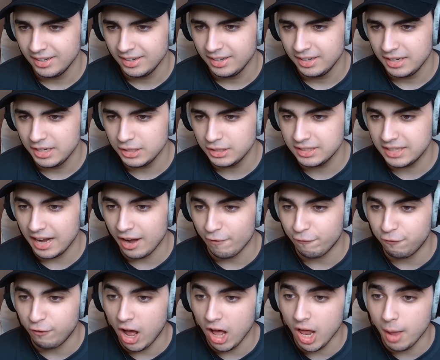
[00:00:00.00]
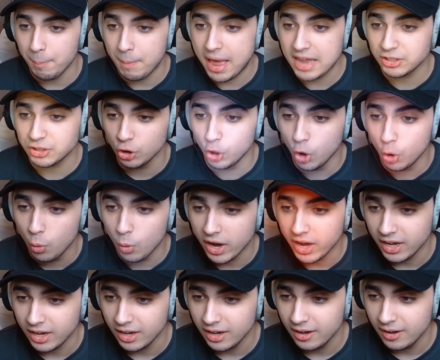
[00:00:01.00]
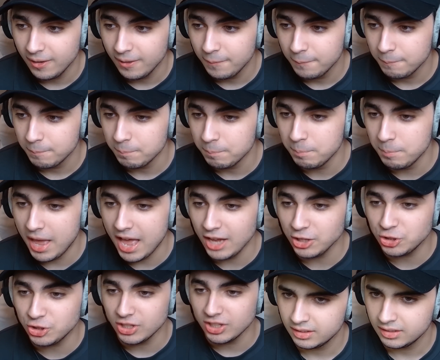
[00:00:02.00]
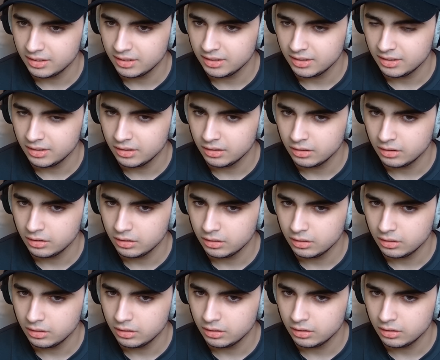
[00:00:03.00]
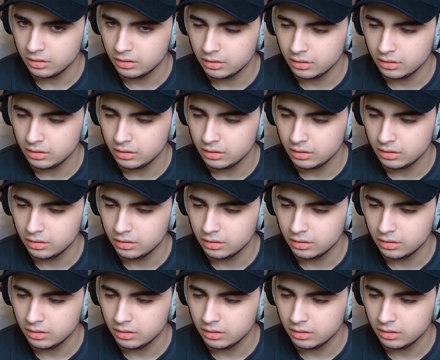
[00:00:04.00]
He's gonna fall on Master Oogway. Imagine. Him. Who?